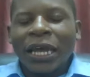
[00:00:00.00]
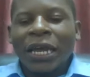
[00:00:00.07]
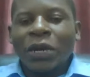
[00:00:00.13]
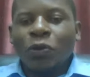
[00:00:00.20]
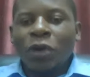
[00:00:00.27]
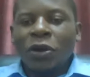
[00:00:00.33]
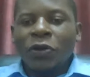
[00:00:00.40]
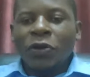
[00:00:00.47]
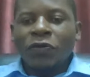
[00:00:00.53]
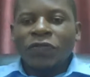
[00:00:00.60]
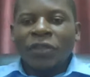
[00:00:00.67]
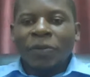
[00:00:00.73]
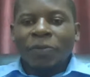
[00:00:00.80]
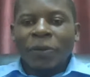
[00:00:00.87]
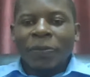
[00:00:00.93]
and one of
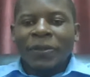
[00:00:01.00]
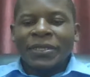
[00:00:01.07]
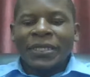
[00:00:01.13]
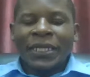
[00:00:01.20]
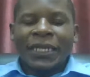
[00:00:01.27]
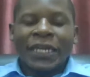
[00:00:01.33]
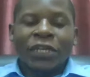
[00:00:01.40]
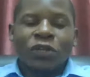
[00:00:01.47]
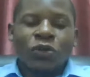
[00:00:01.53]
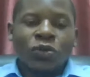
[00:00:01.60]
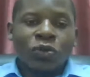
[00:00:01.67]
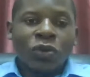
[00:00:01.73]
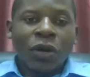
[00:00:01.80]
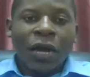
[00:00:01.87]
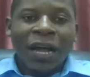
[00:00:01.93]
the papers that I
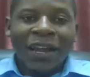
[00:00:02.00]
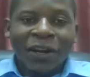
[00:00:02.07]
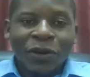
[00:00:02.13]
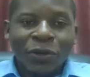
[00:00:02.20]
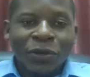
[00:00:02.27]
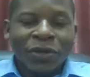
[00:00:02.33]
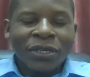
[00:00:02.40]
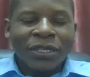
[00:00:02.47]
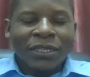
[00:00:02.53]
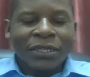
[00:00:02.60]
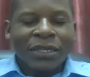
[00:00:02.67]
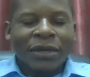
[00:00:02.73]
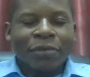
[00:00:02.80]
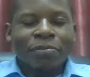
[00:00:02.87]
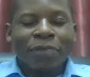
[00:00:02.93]
do handle is
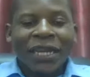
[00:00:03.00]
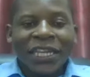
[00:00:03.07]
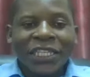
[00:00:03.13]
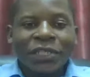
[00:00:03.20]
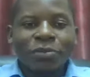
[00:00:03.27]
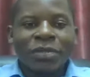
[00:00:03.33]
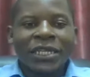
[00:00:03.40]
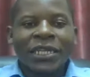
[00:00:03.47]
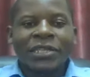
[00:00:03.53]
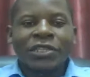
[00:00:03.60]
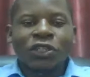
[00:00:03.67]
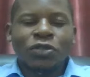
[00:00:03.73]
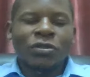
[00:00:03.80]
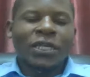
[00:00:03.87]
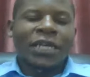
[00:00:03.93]
Management
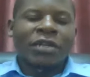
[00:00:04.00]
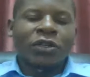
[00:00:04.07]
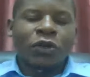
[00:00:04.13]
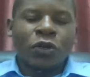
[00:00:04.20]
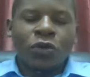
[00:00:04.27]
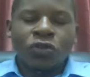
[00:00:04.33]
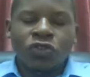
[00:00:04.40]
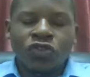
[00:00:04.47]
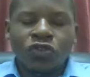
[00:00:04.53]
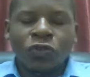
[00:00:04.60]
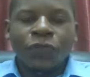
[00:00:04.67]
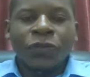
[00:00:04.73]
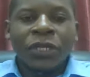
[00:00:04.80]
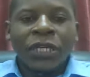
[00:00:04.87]
Decision and Control.